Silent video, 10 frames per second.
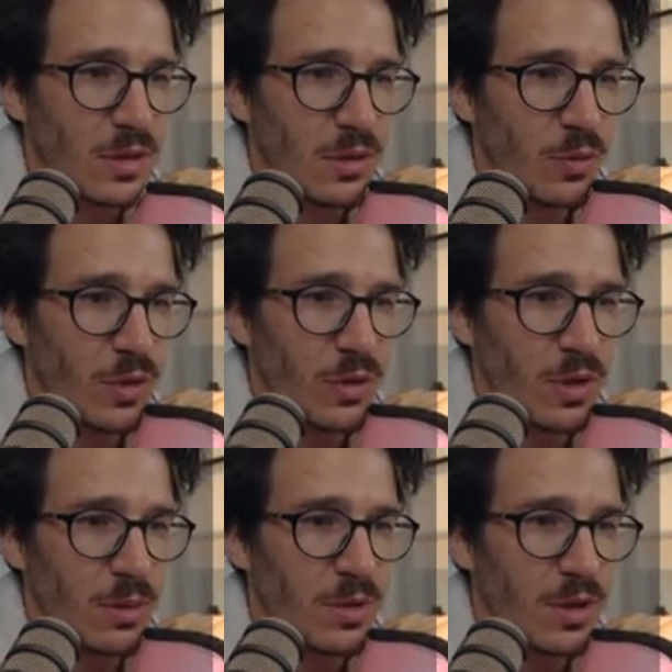We're going to
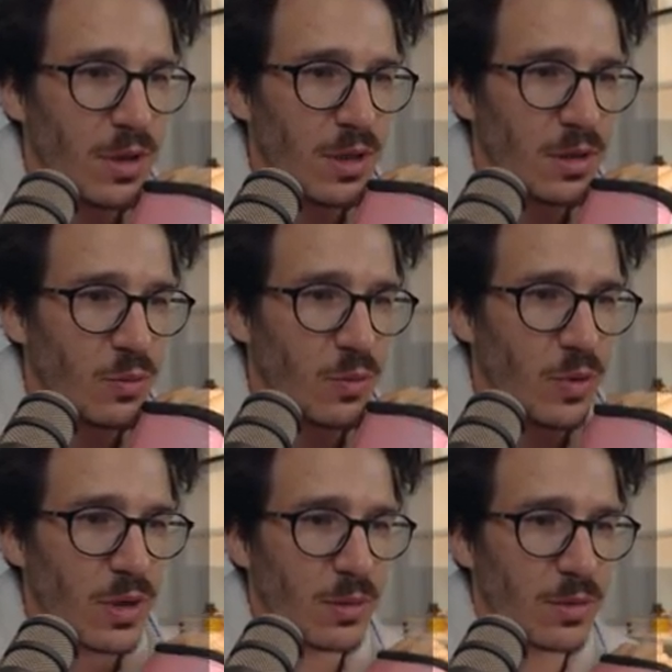update that. We
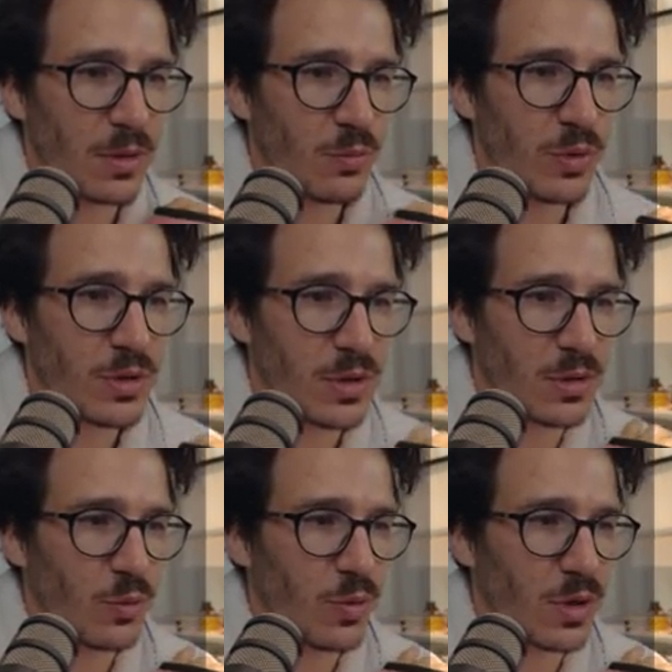want to update
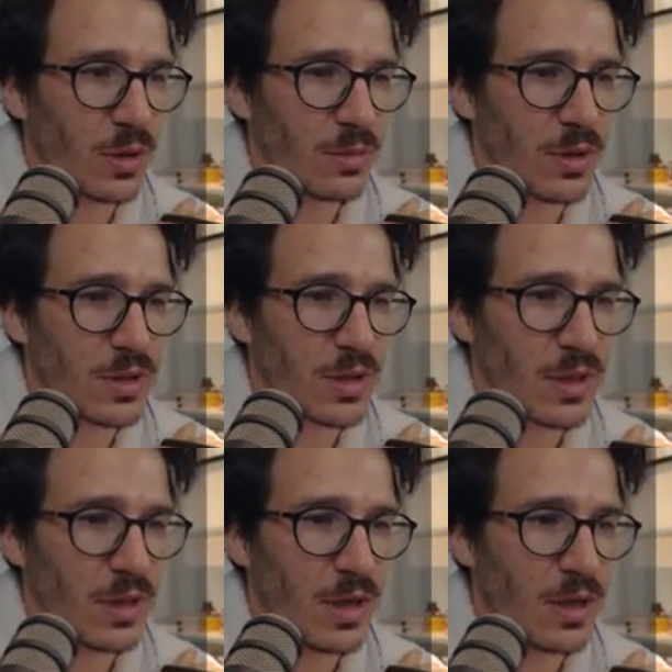Prism. We want to update
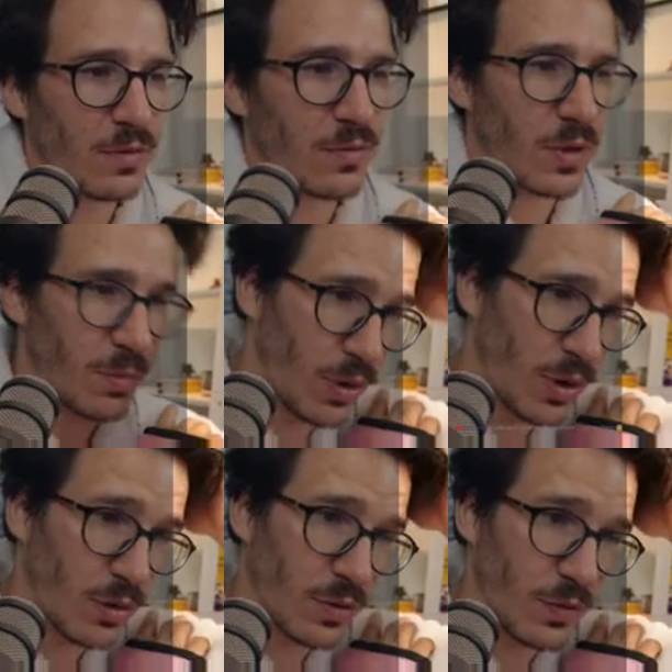SideNav,
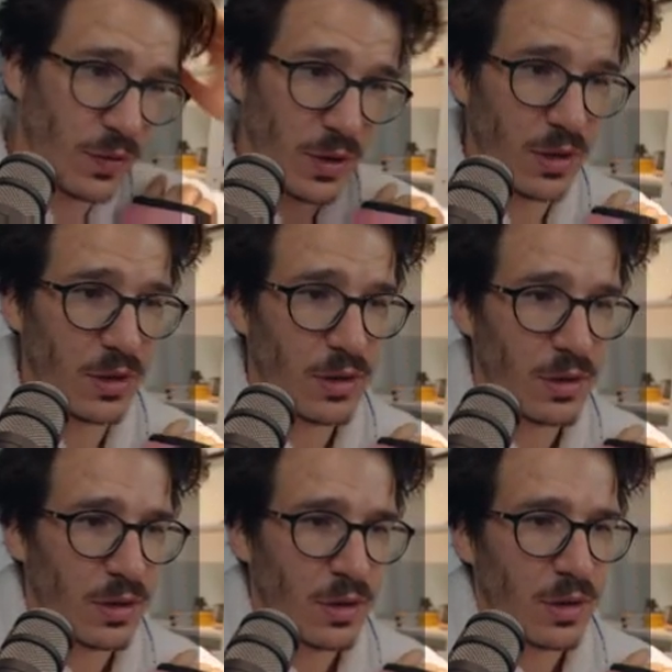typography.
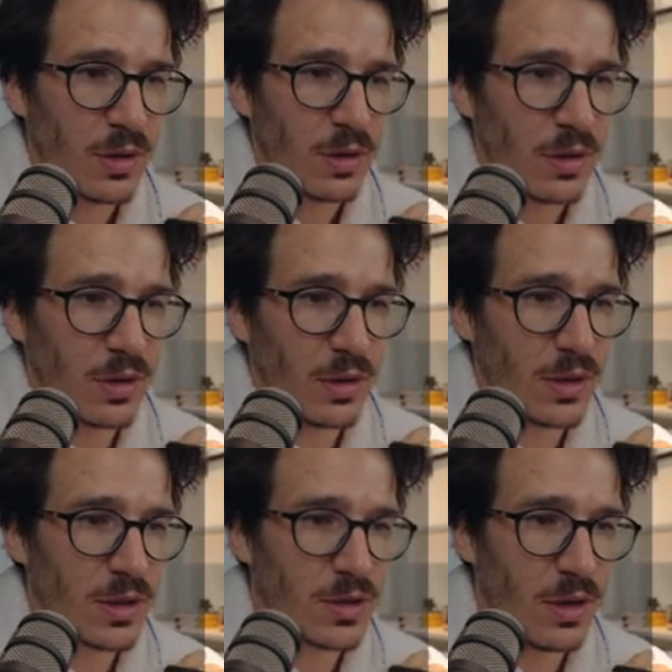Uh,
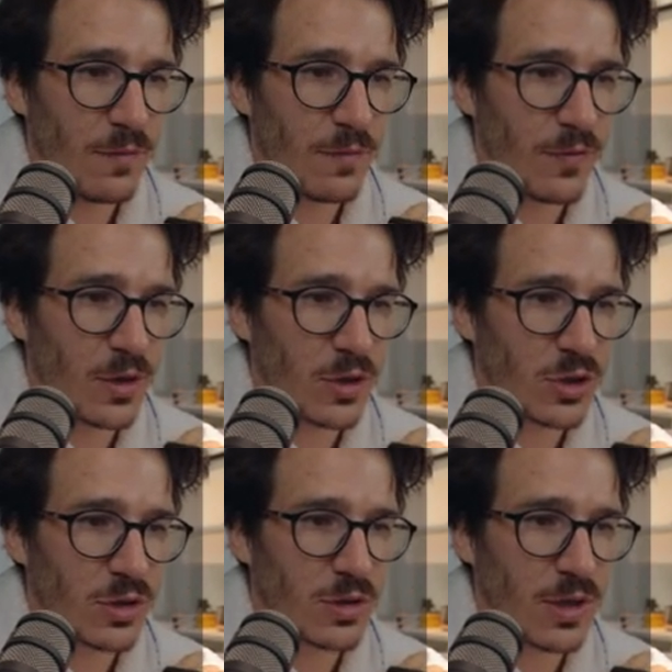yes, Daft
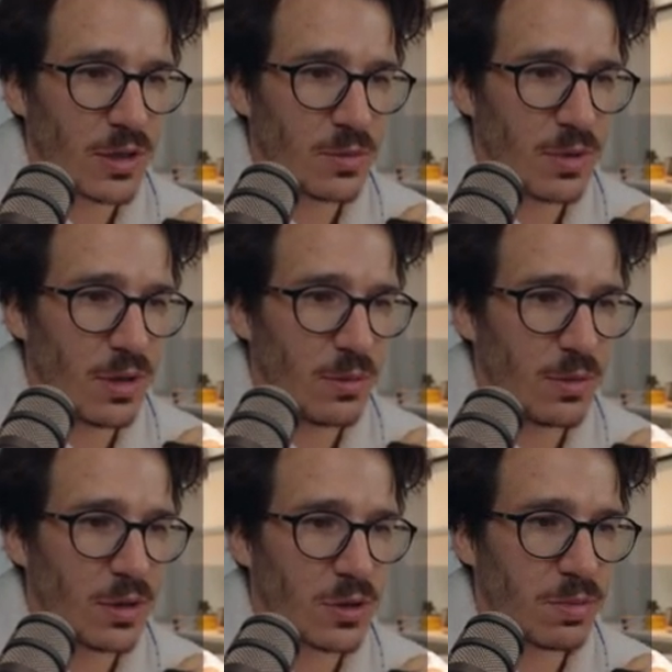functions, Gatsby
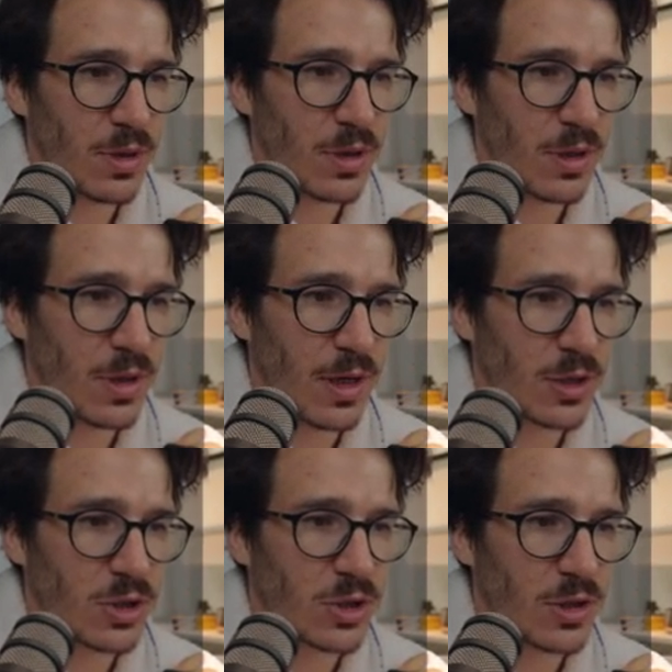image, plugin
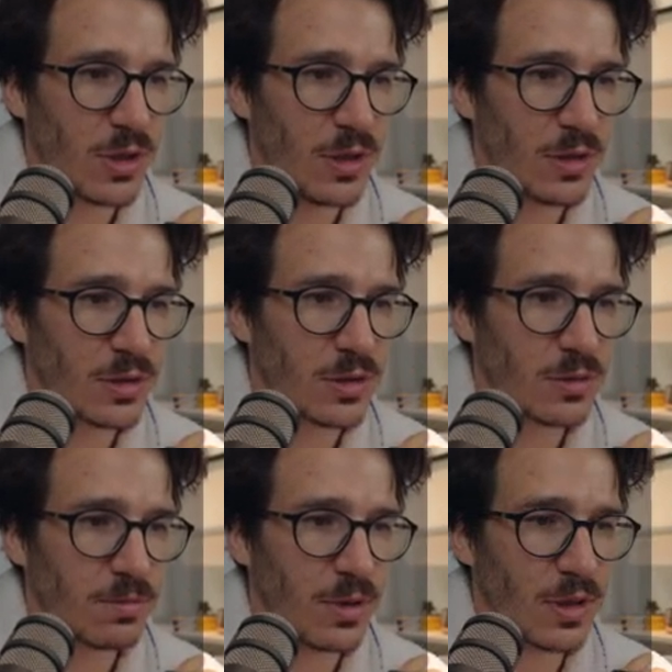catch links,
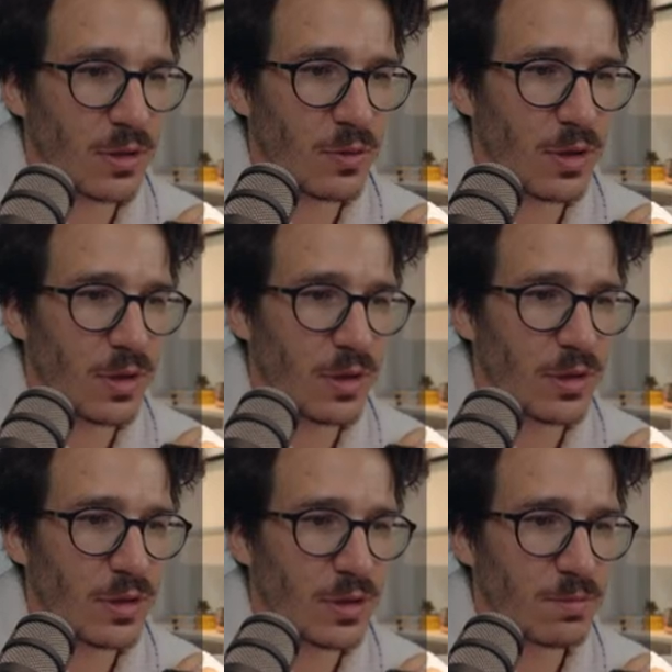plugin Google
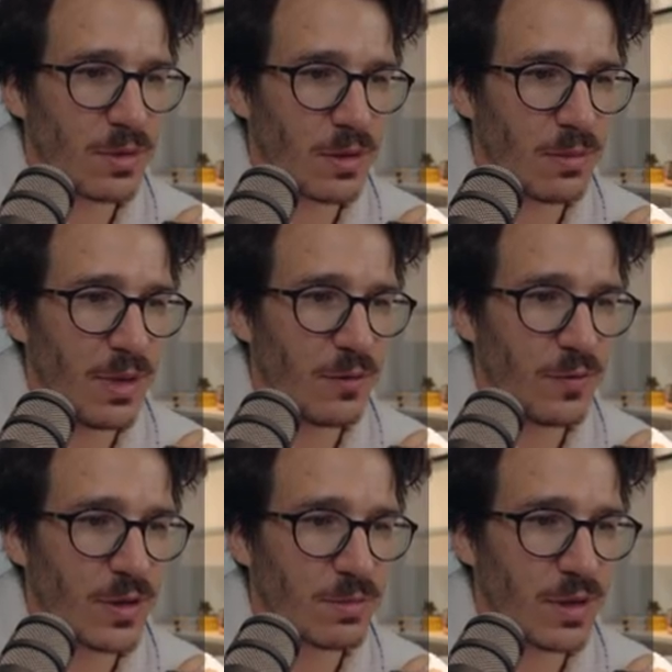Analytics, plugin
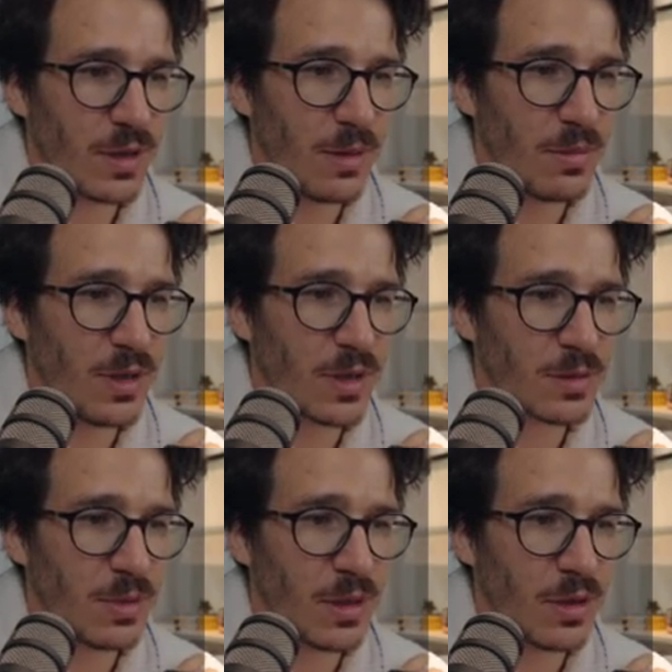manifest, plugin MDX,
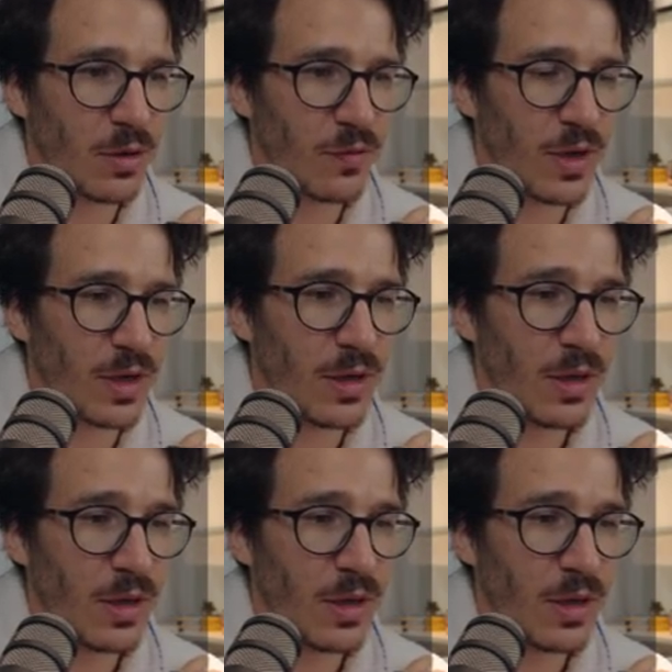plugin offline,